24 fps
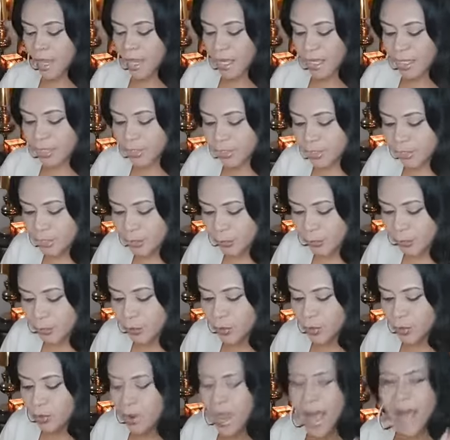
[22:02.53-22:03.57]
You
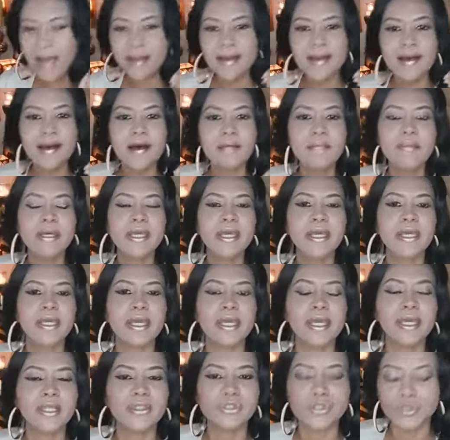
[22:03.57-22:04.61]
are
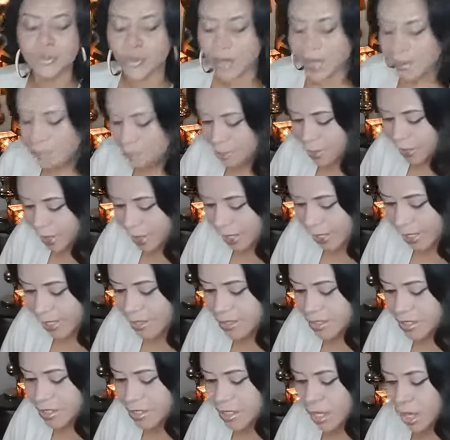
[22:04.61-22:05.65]
coming into a
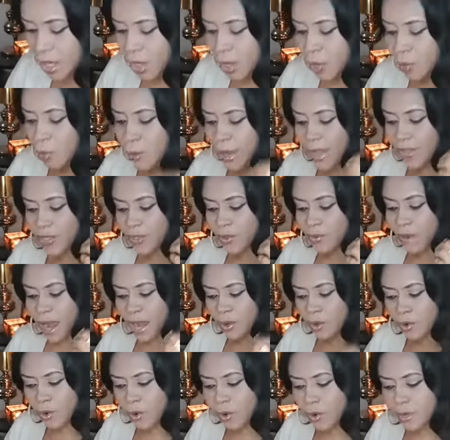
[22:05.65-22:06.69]
place where you
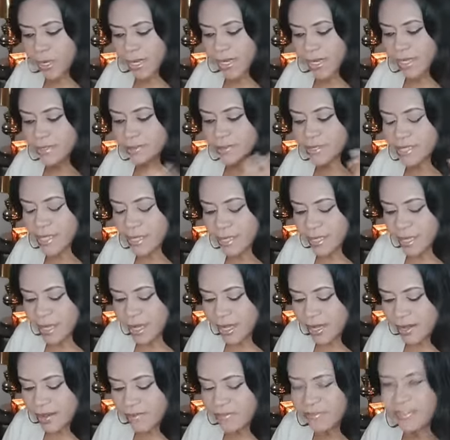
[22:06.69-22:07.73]
are going to
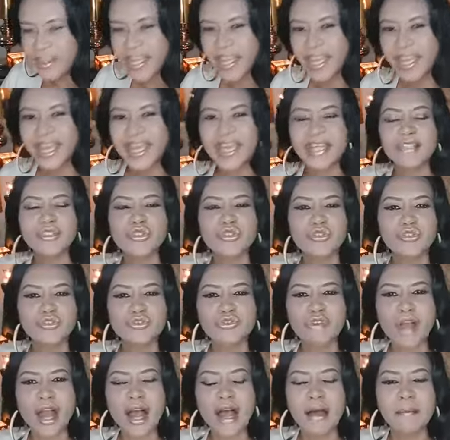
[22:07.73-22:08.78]
live a
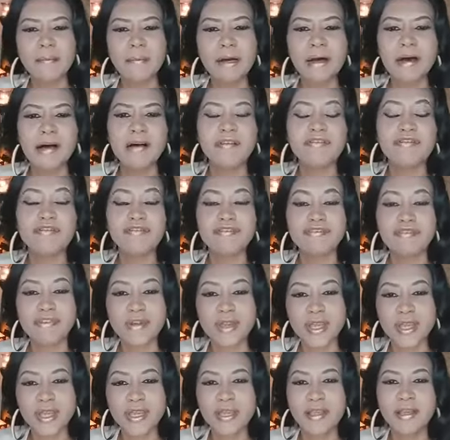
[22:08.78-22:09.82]

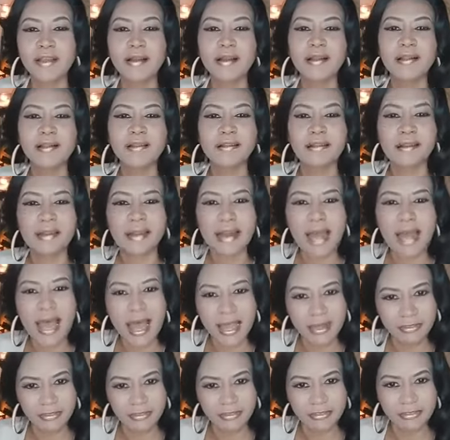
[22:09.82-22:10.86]
drama-free
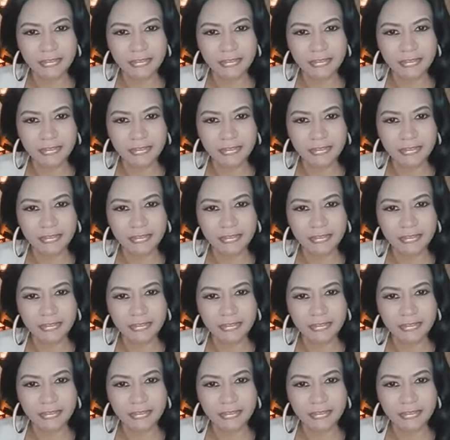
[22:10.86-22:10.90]
life.